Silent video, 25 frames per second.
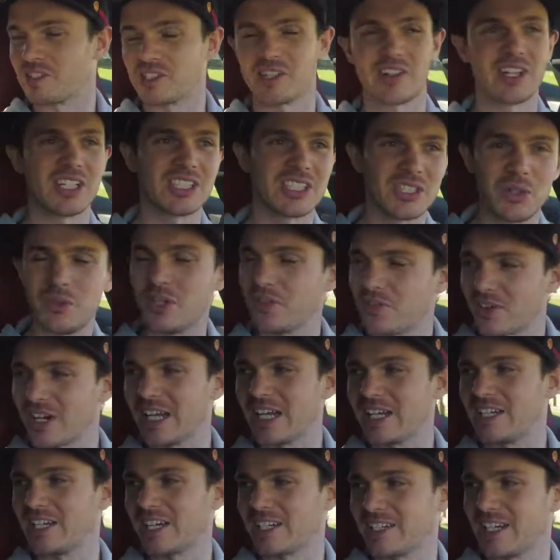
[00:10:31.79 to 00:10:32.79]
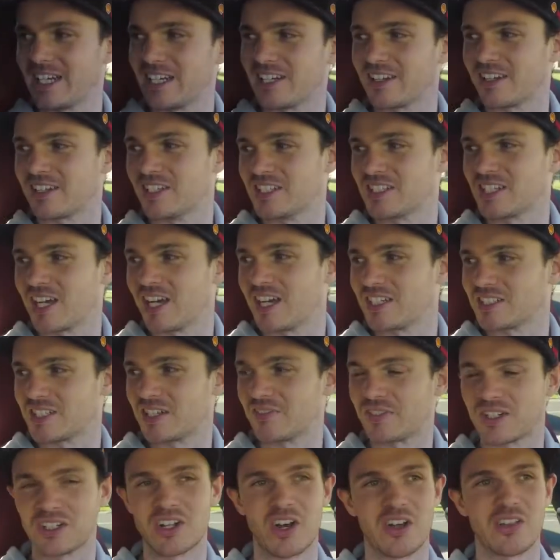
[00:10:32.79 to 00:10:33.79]
So there's still definitely a technique to these cars,
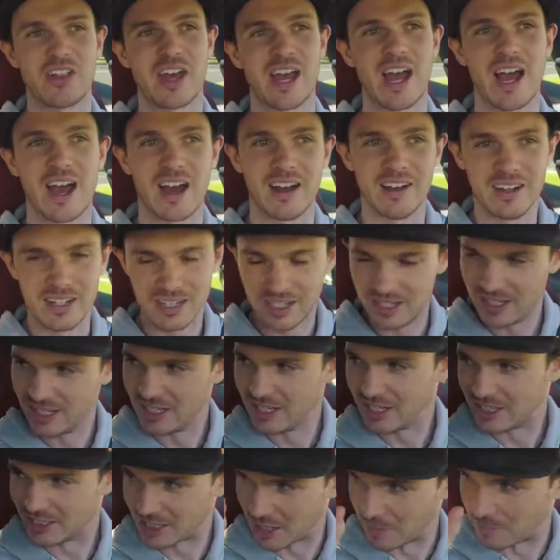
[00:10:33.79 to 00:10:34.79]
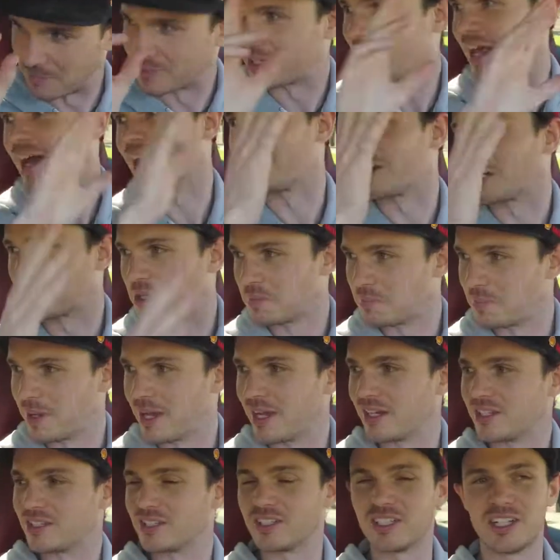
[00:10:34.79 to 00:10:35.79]
even though they are dumbed down
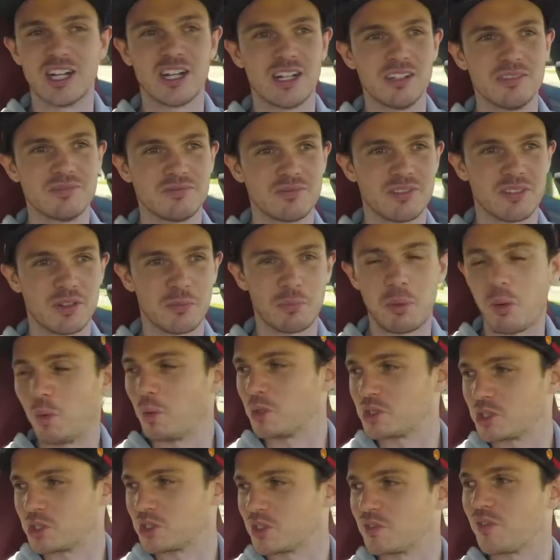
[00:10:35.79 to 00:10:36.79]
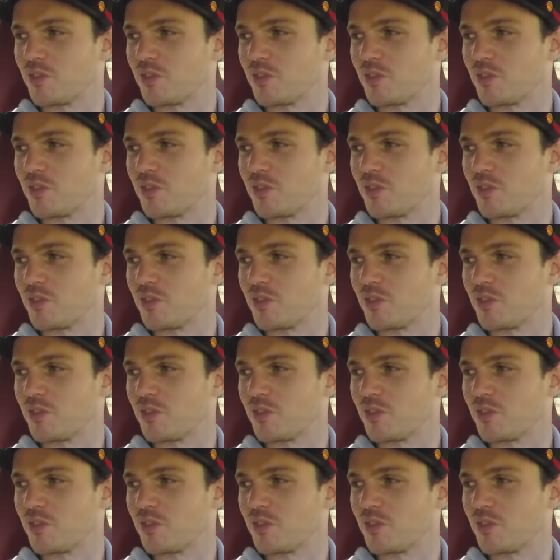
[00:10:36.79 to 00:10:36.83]
compared to the Porsches of